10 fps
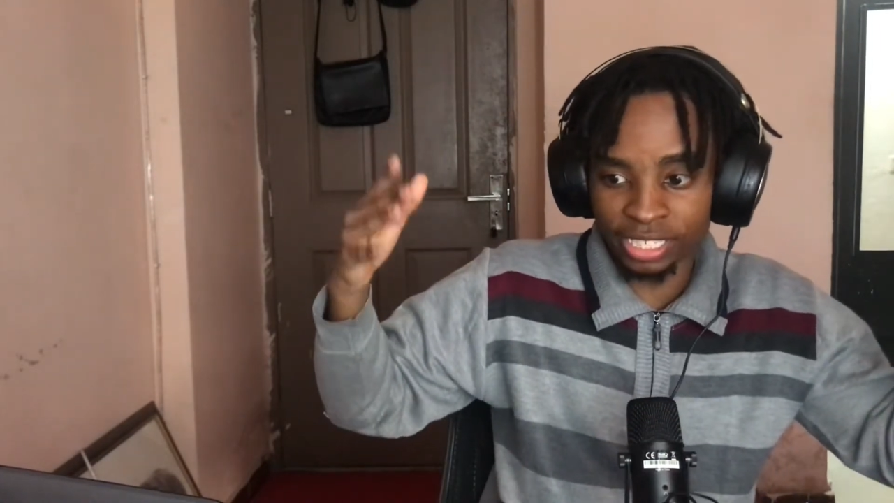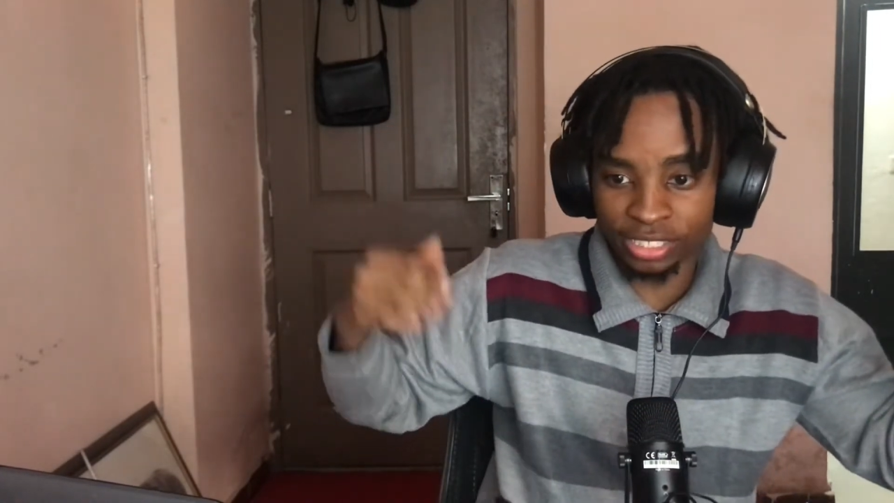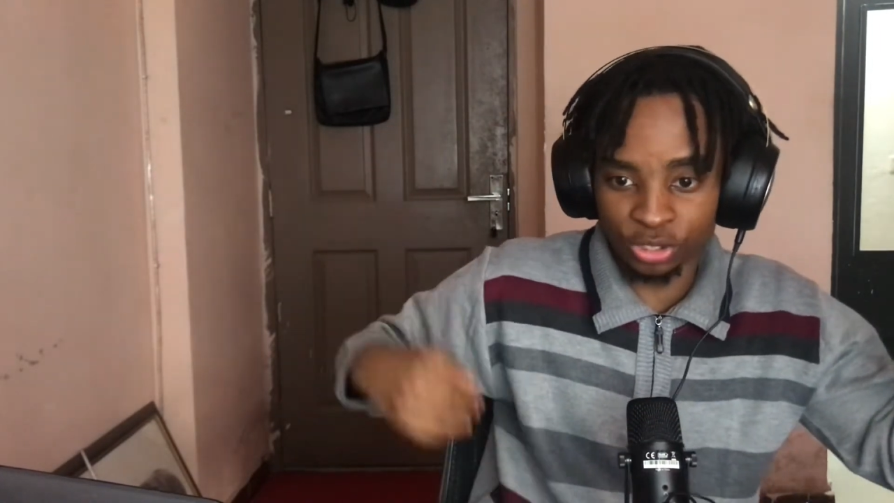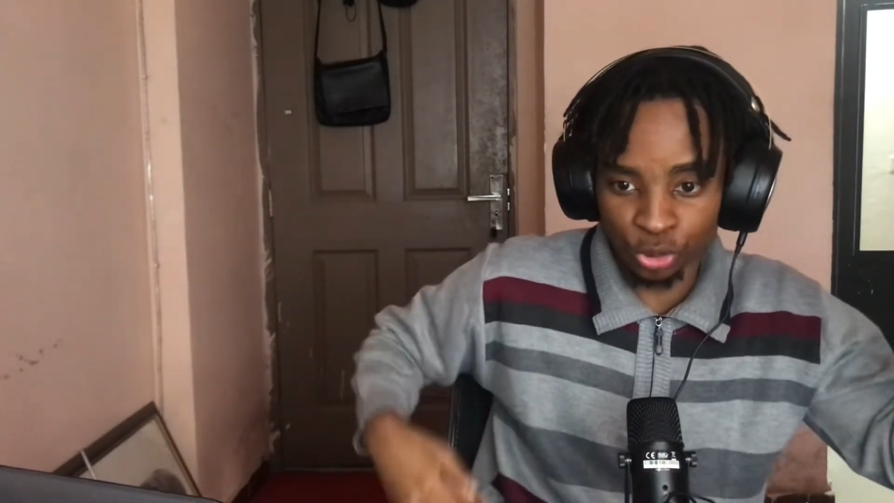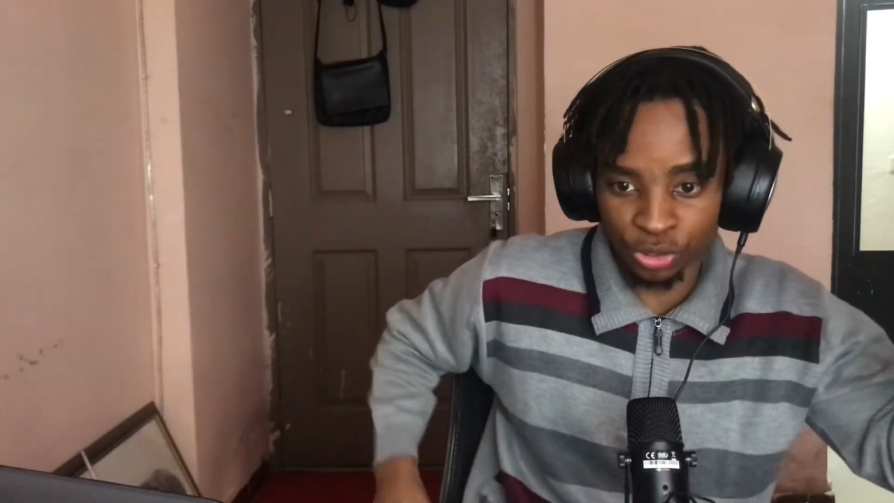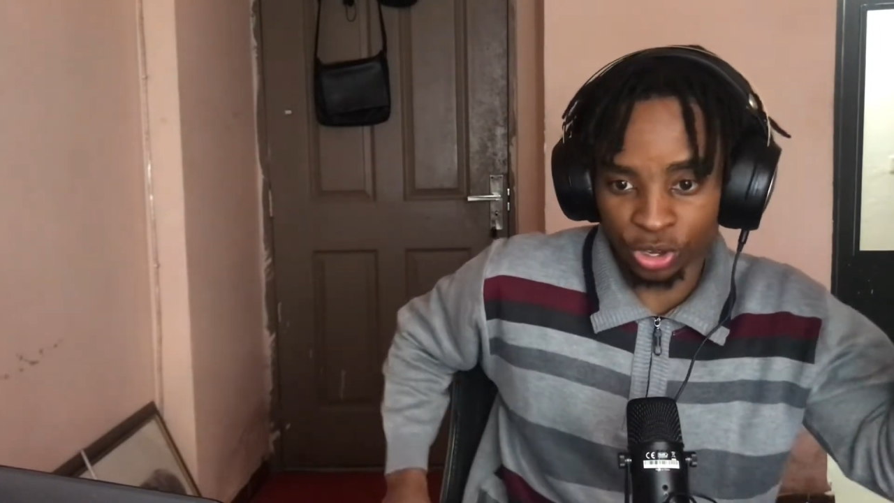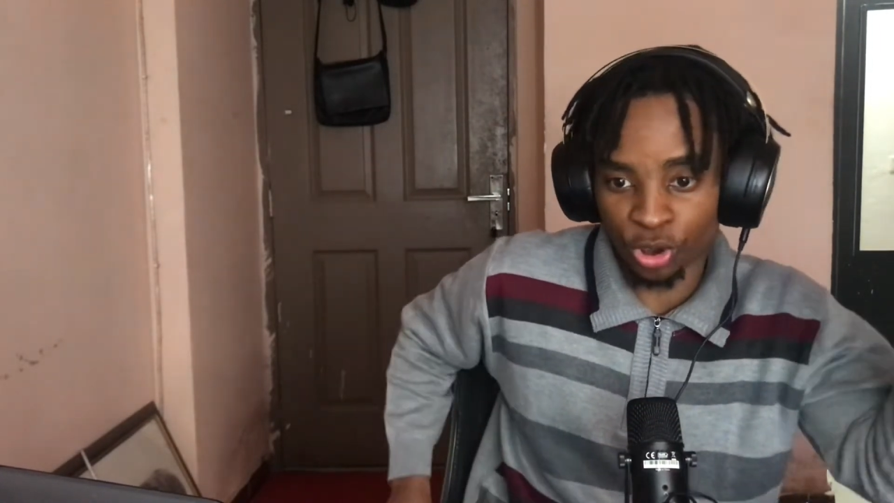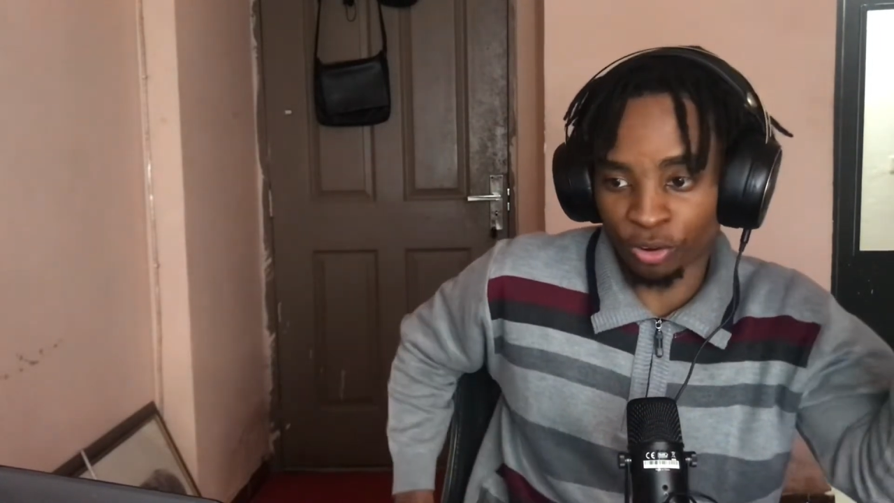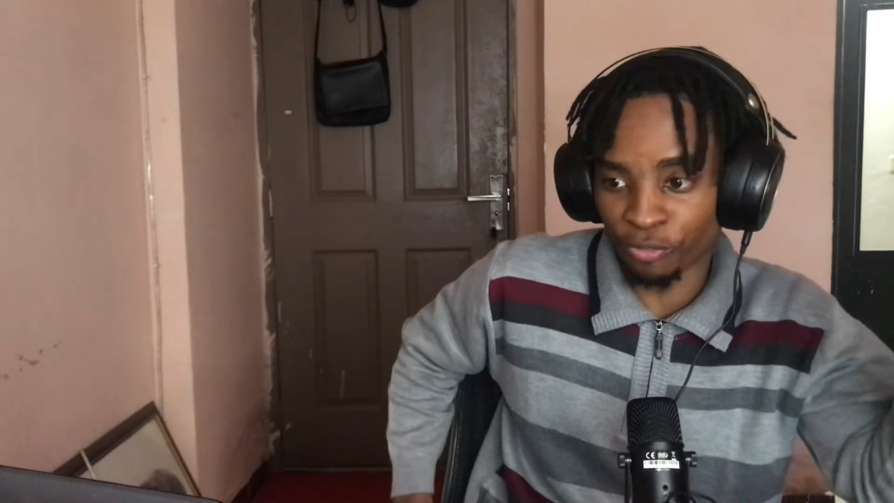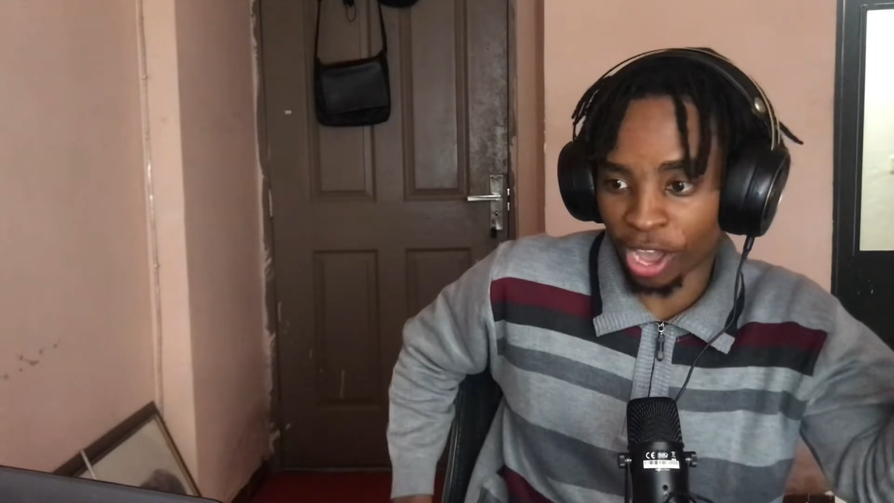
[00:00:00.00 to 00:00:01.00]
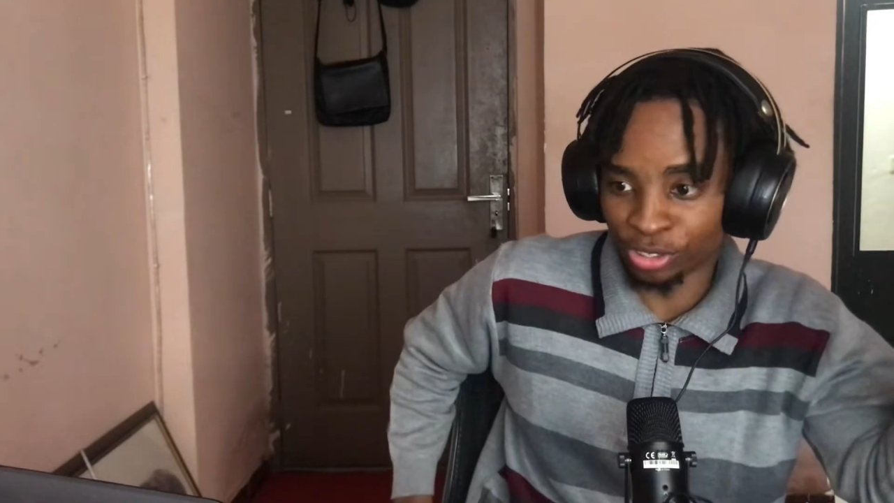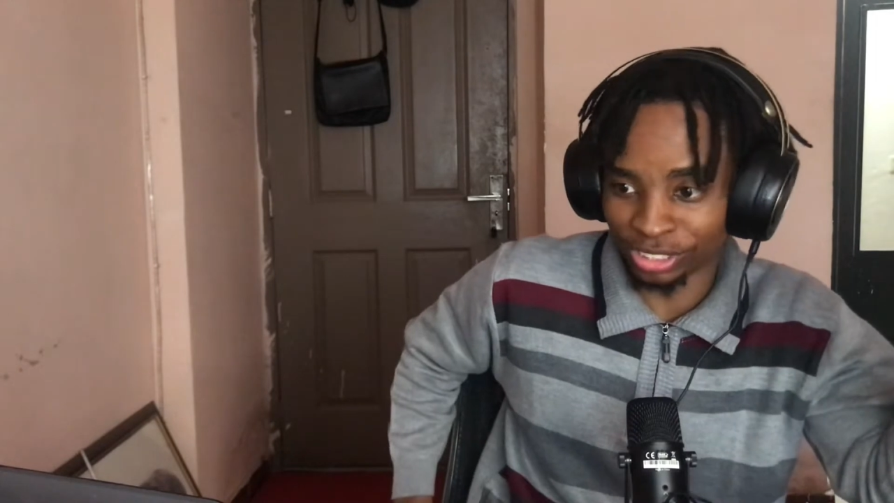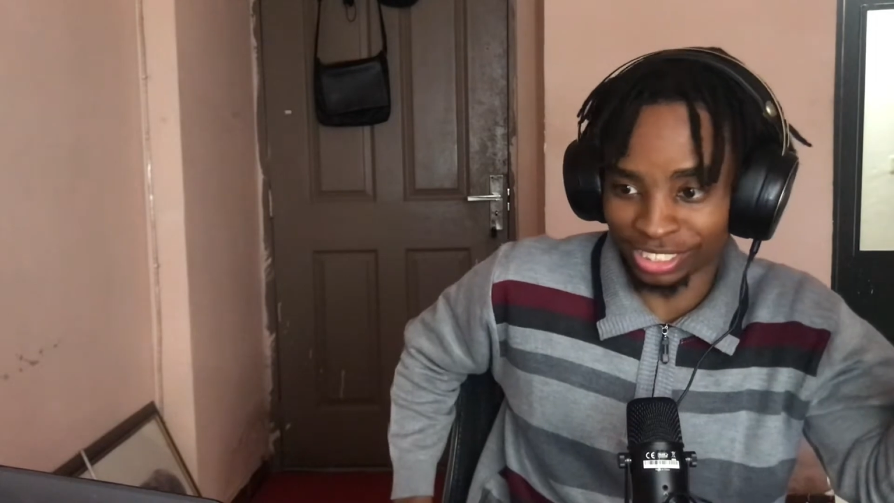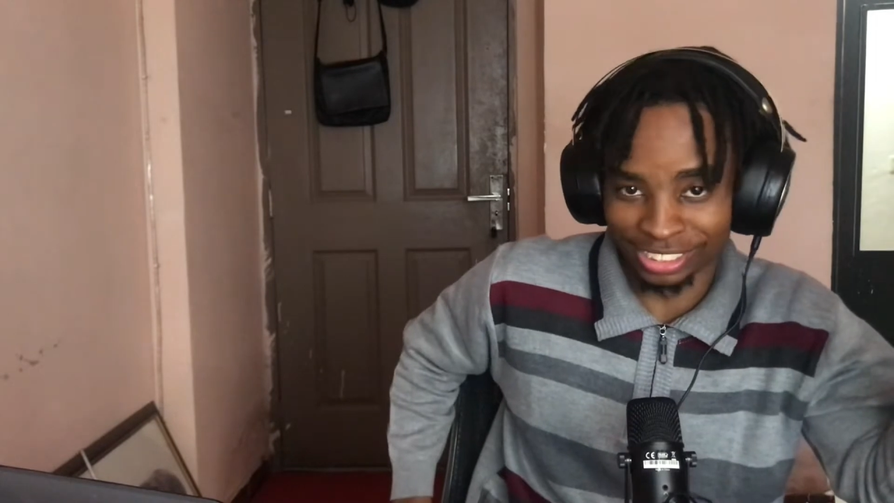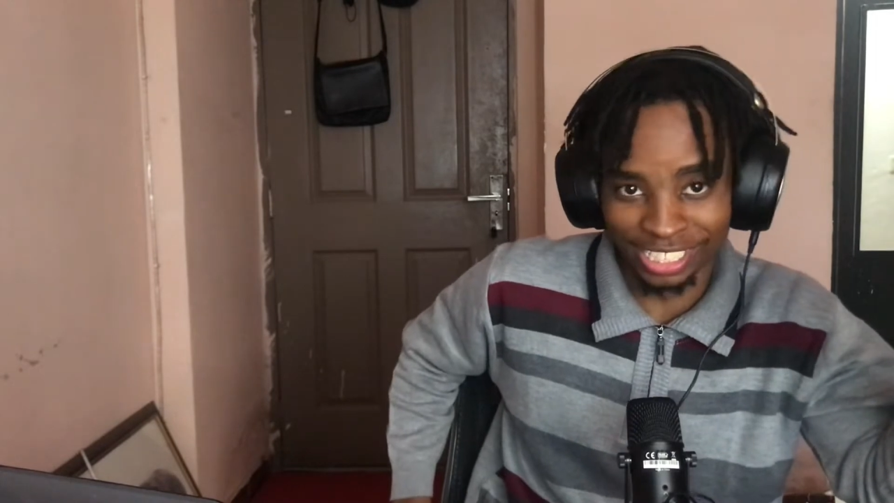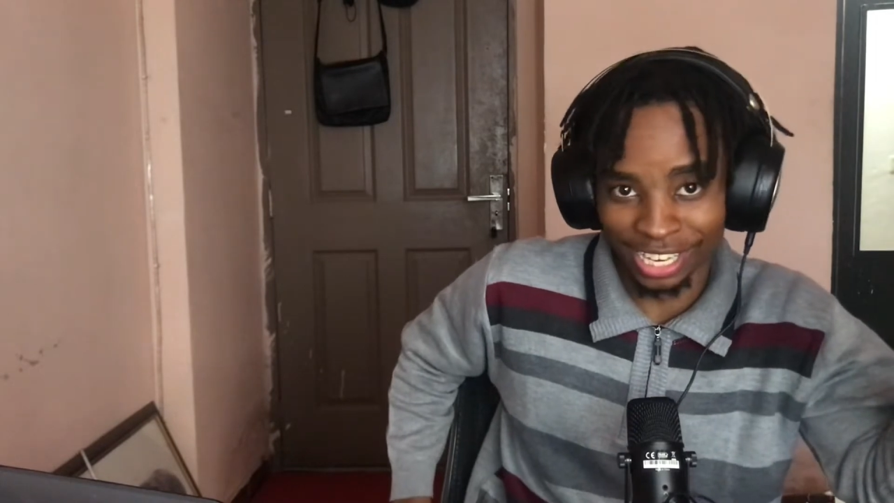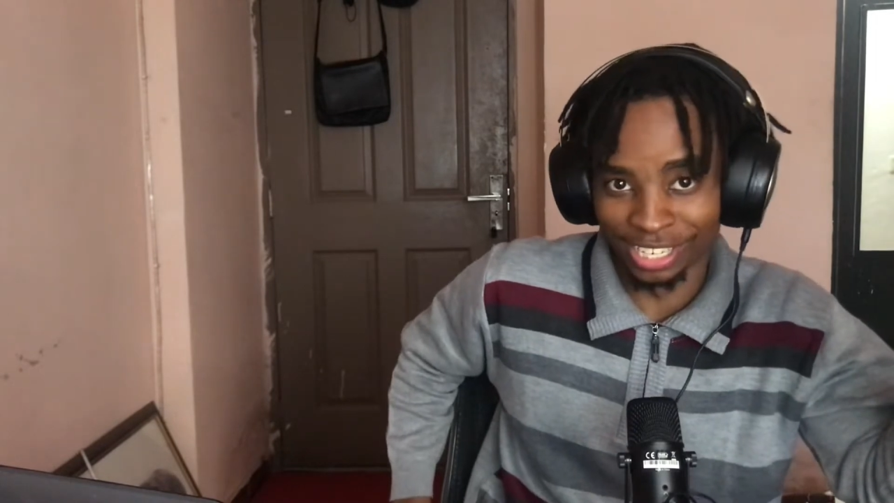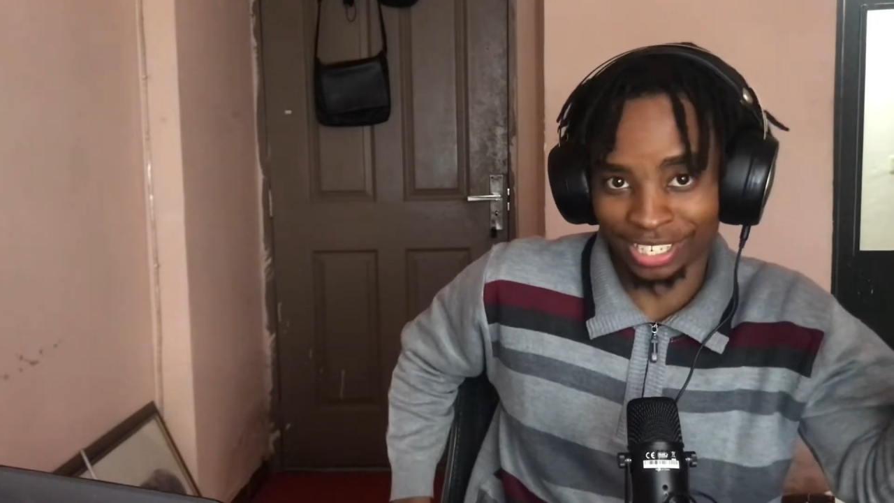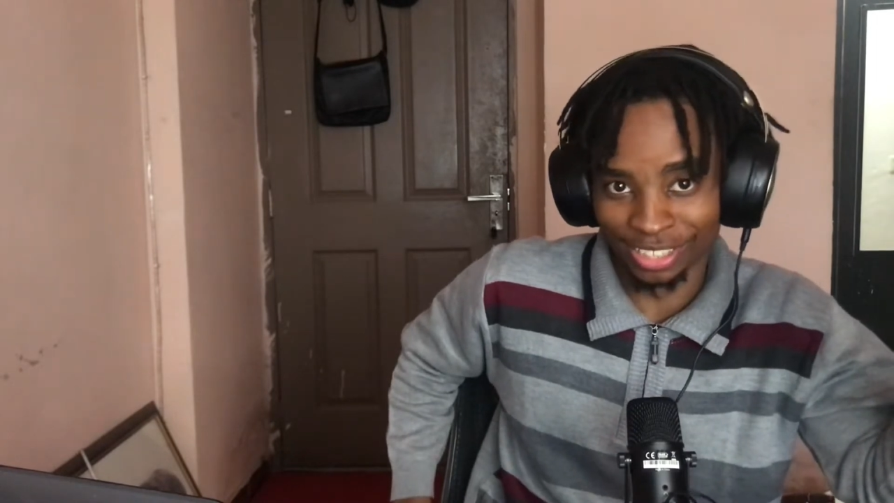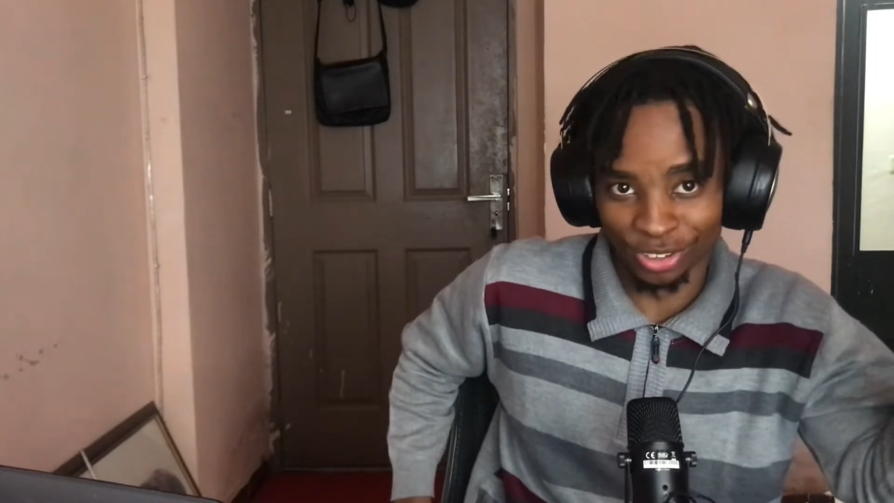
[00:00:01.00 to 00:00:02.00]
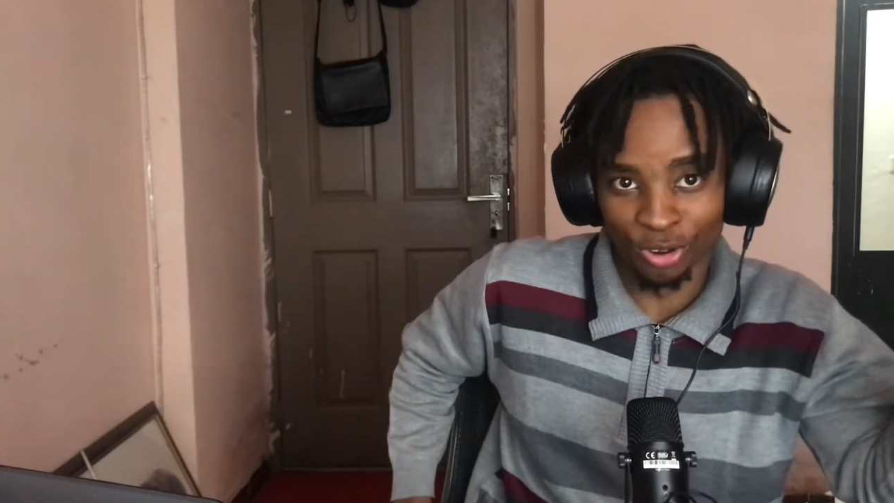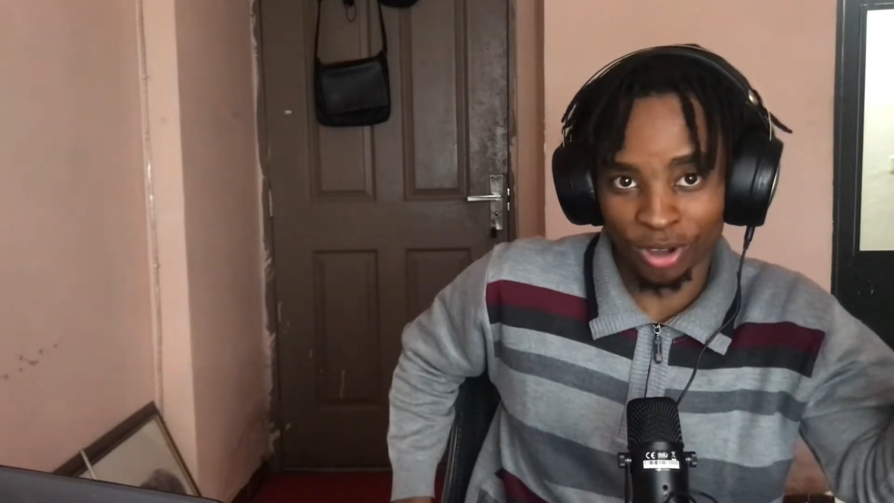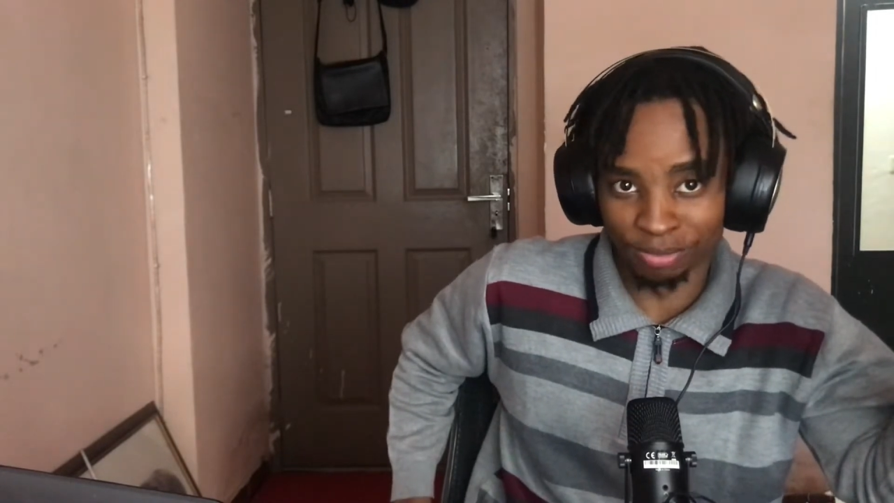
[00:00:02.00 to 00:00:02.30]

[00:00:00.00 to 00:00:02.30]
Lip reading: it to the quarterfinals this year, though.